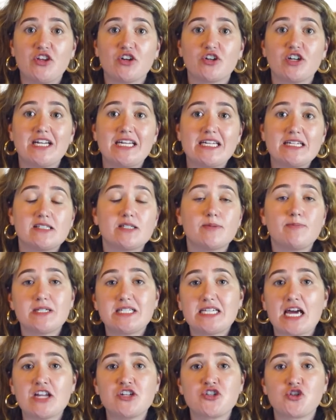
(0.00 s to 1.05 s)
there is a
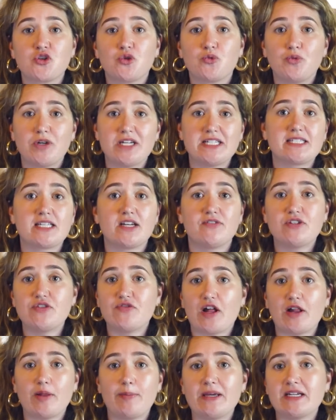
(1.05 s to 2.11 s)
potential risk of
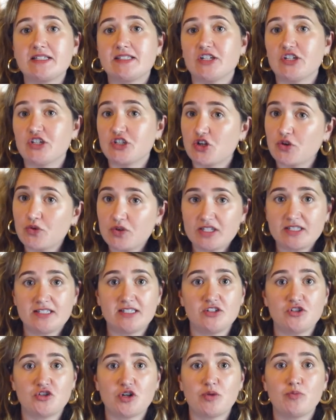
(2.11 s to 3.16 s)
developing serotonin
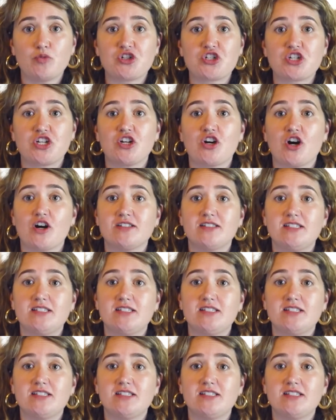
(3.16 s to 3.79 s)
syndrome, which can cause